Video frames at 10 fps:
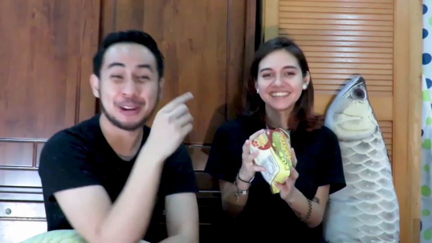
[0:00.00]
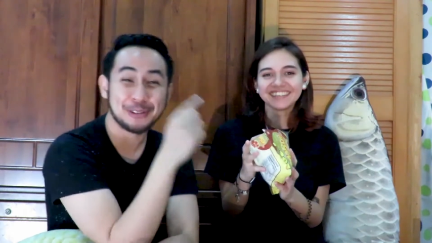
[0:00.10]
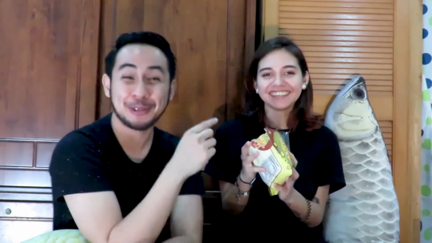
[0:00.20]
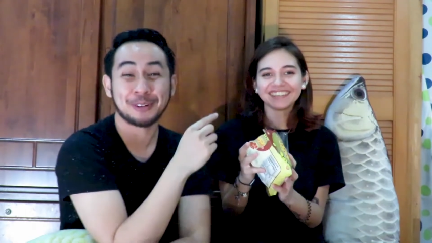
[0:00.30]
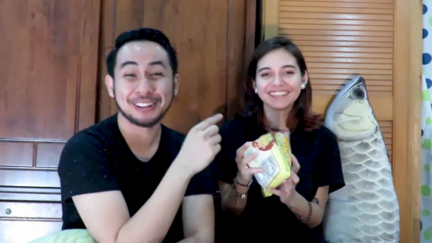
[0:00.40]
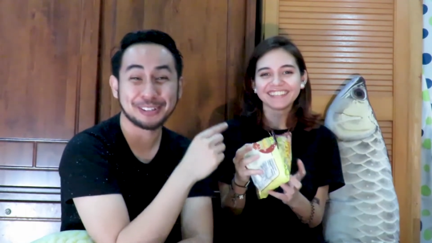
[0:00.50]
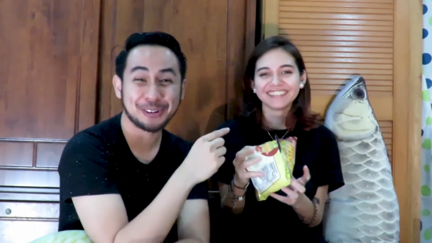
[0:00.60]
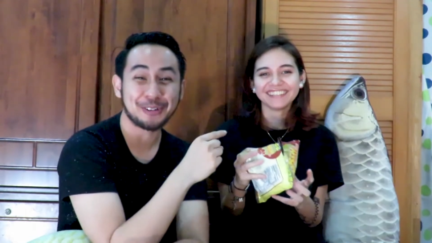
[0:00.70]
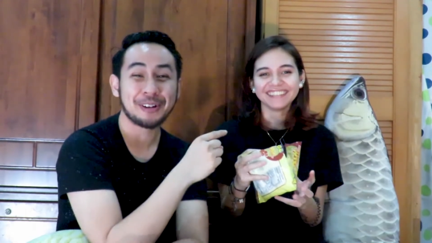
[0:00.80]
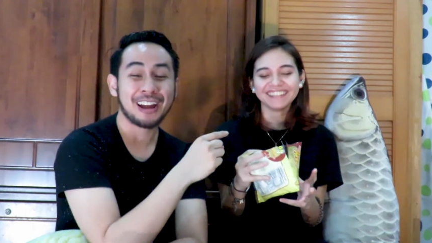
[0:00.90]
Speaker 1: if you want to
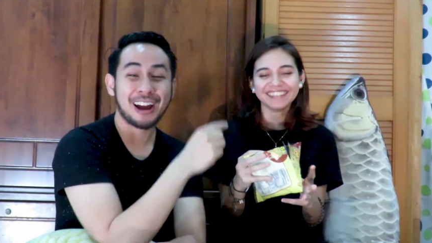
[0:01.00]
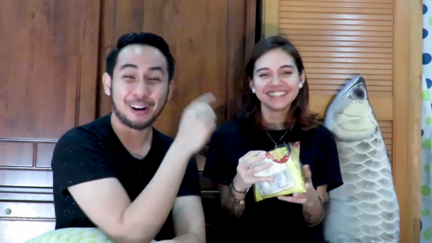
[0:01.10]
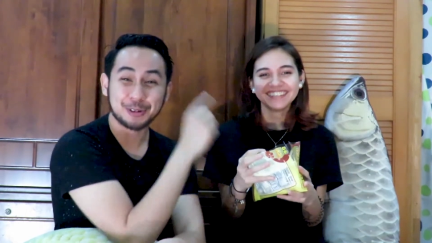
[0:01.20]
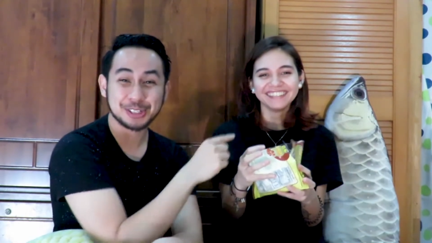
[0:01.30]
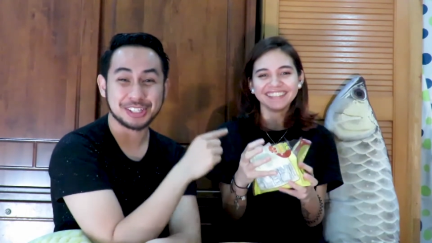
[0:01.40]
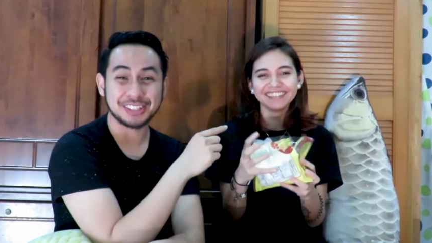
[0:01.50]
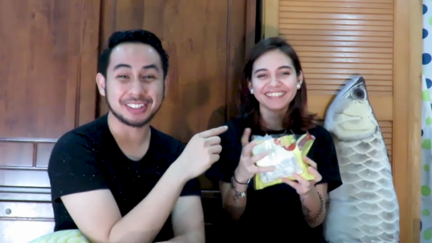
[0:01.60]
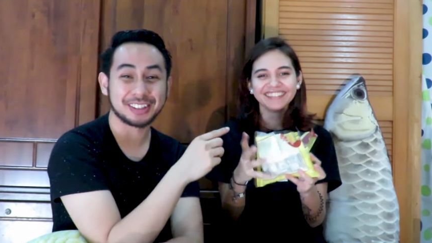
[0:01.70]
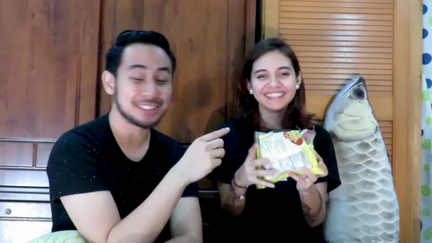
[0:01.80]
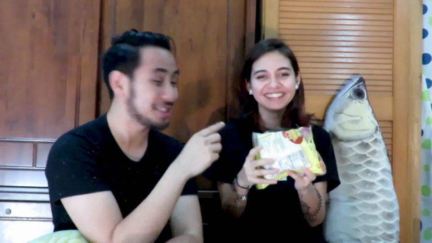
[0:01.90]
know how good she is
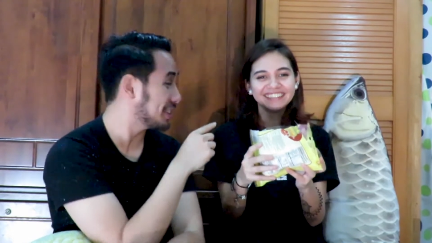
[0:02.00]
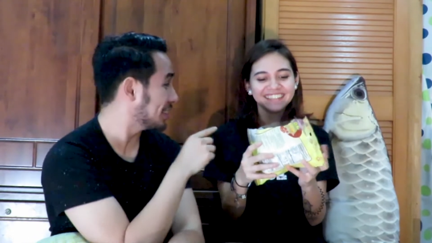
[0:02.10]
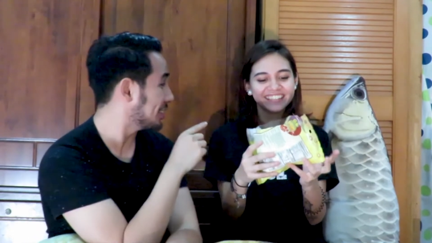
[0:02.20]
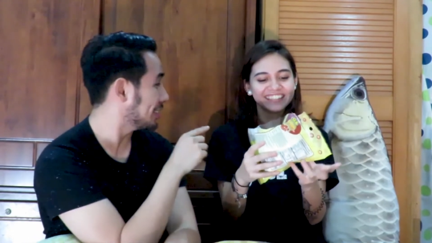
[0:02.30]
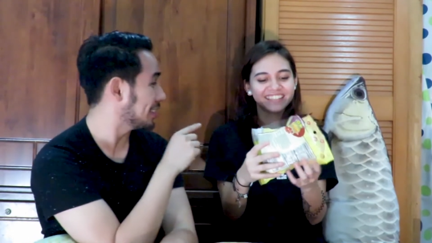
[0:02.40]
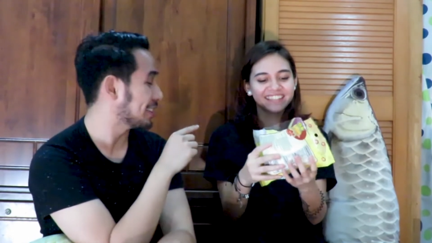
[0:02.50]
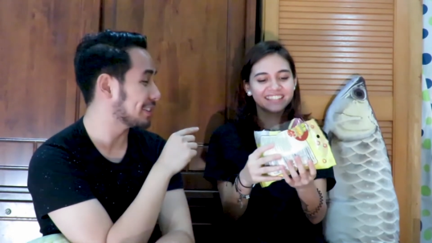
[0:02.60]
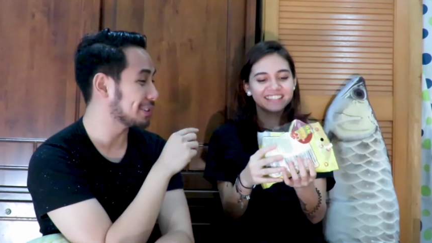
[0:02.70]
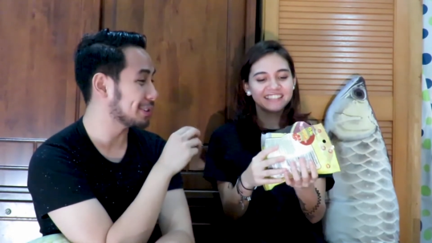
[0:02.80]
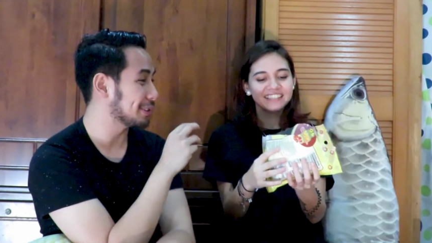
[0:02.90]
at this, she did the,
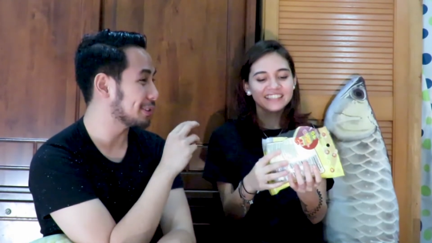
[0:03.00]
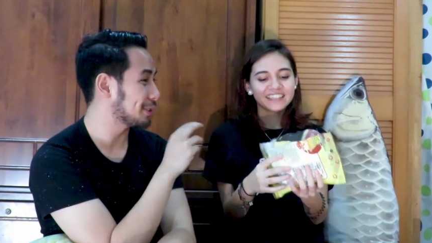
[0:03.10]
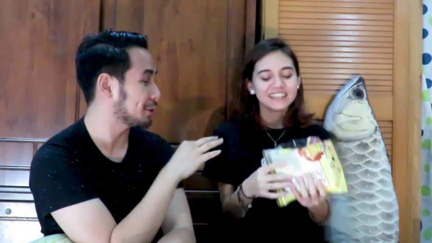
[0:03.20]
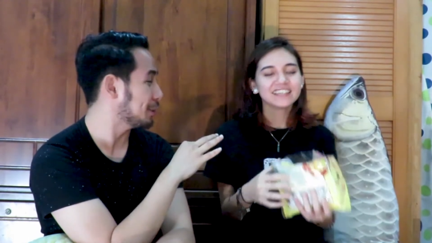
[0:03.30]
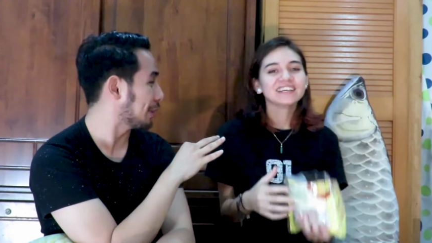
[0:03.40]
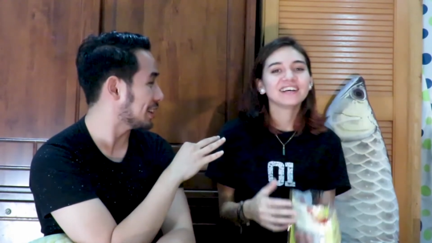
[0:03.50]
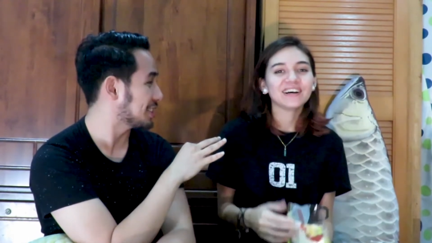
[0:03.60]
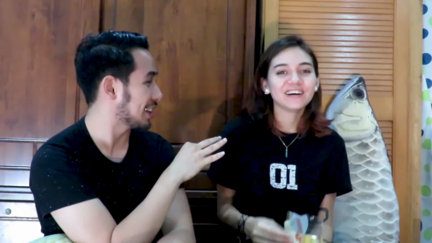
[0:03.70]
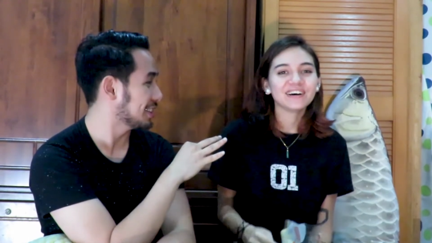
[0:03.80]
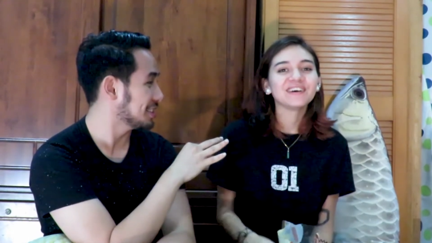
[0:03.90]
uh, the, the three bite
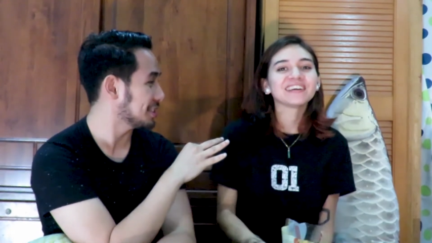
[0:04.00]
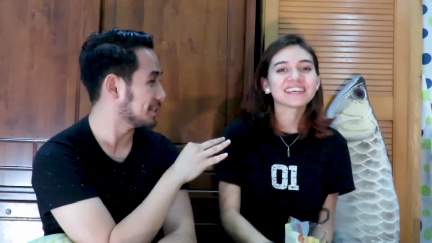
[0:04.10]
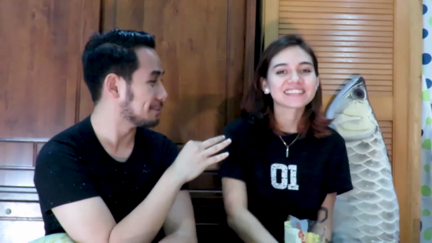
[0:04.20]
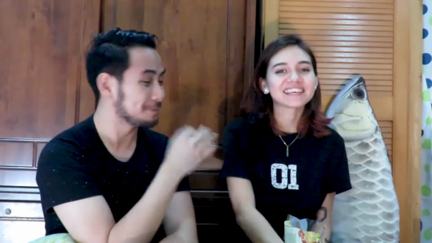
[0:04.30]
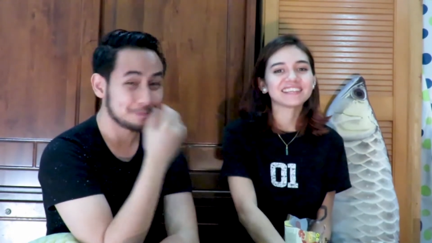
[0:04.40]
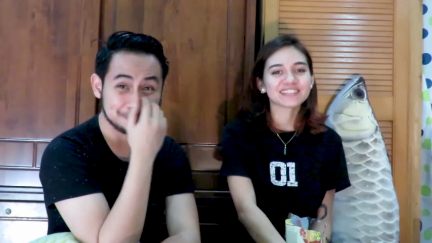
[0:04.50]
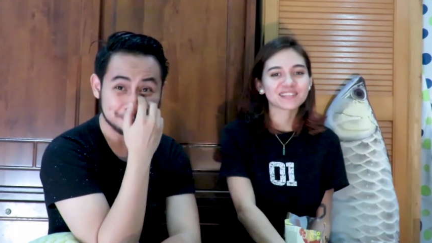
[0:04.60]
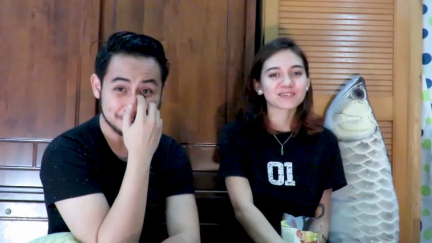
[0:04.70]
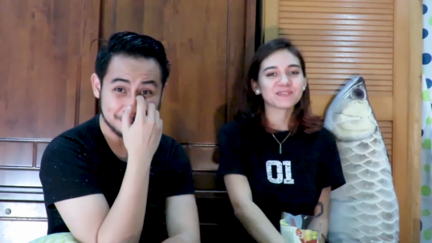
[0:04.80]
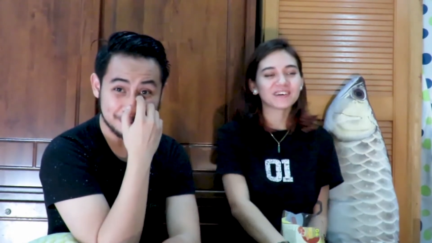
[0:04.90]
challenge. Oh yes,
Speaker 2: I did
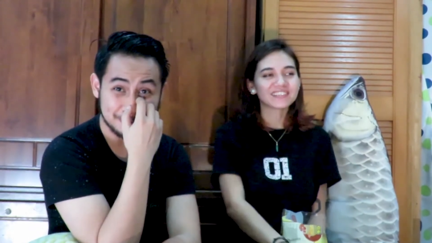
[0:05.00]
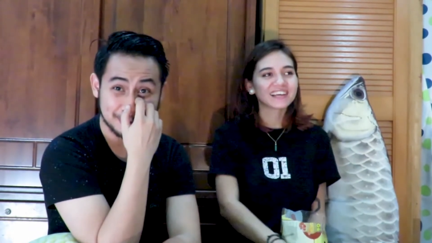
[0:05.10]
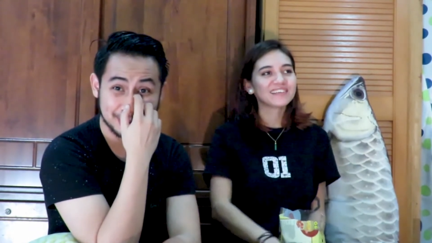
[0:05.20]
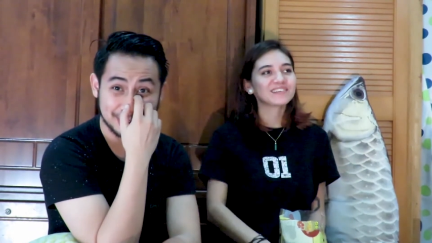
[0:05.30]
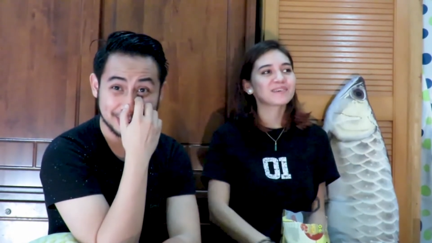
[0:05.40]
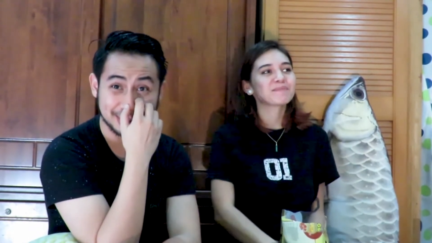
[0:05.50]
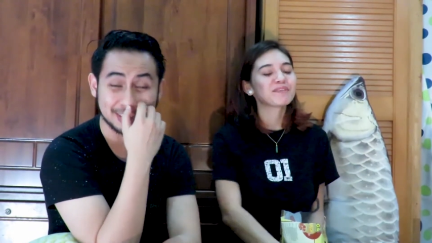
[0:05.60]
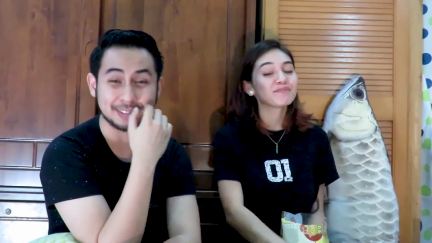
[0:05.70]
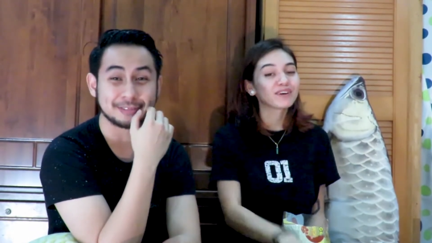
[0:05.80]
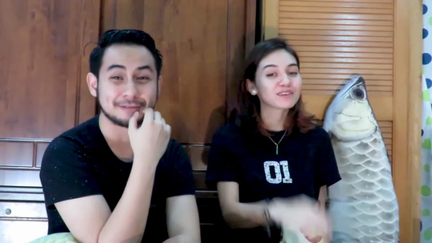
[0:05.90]
the three bite challenge and
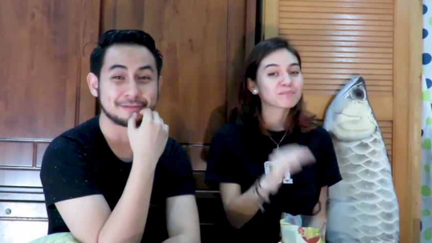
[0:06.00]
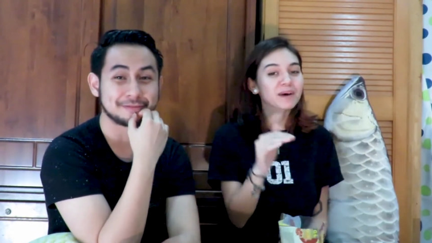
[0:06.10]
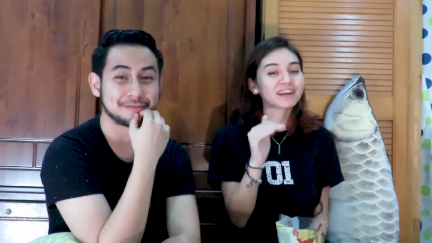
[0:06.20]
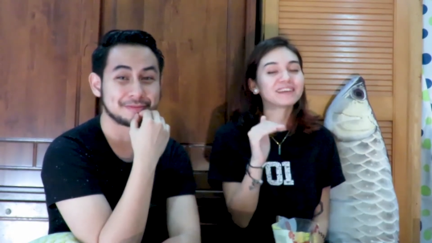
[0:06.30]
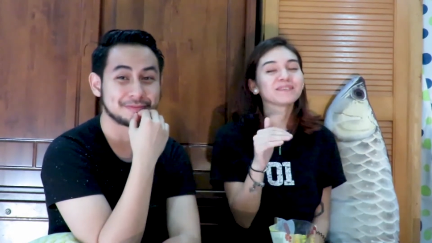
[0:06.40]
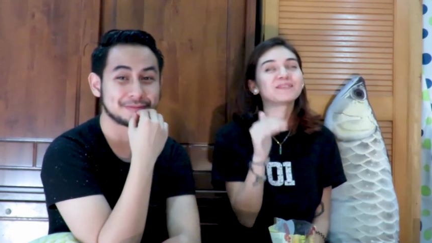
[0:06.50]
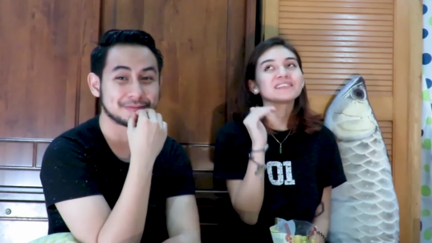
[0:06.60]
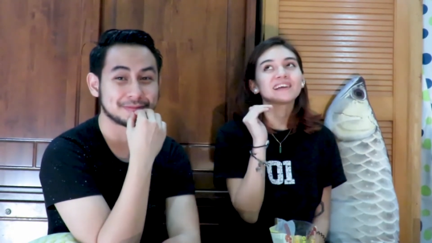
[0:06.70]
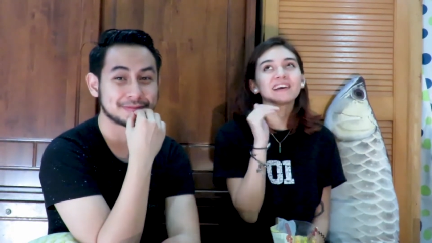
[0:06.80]
my first bite was